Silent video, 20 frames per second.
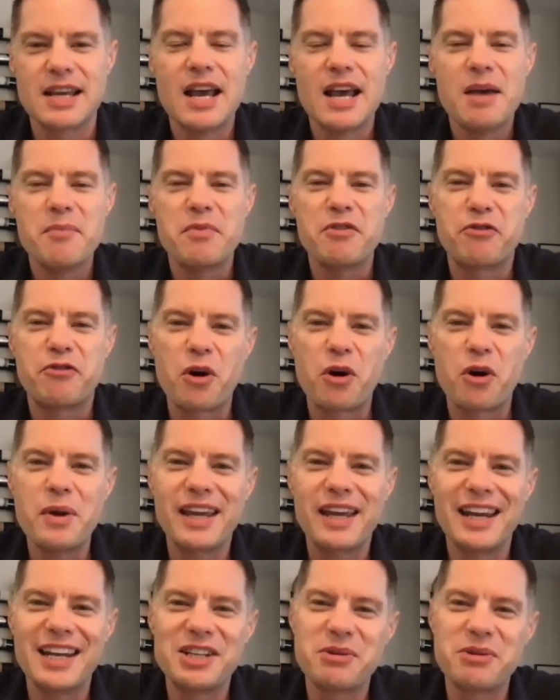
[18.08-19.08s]
Before we
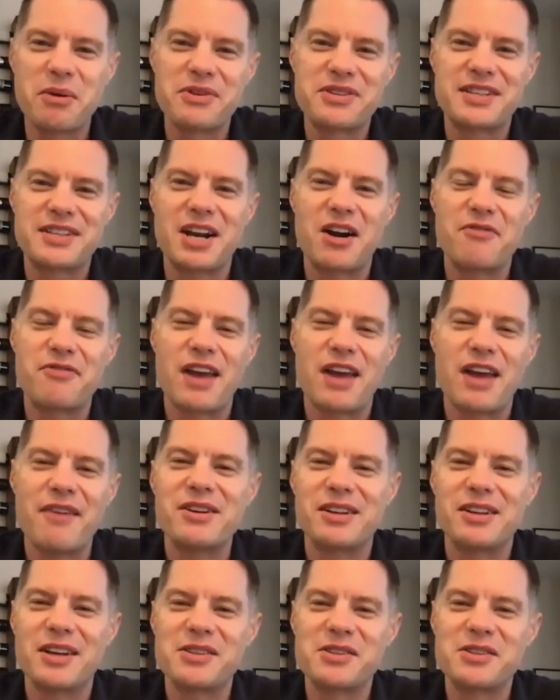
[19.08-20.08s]
get into it with Sarah, if you
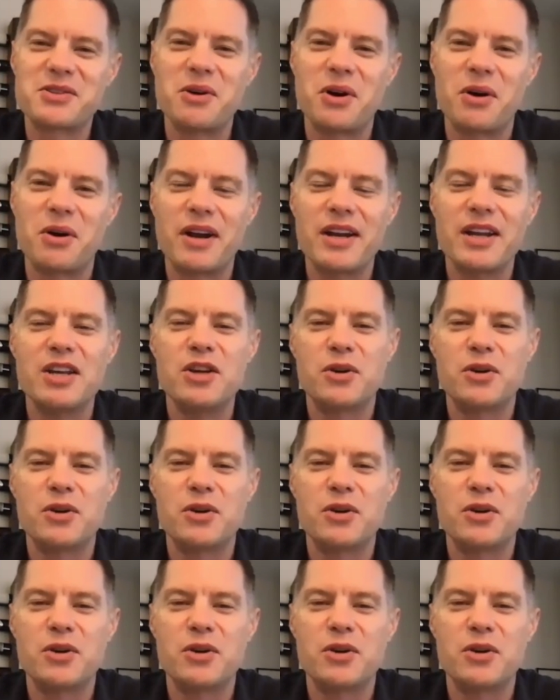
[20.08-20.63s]
haven't done so already,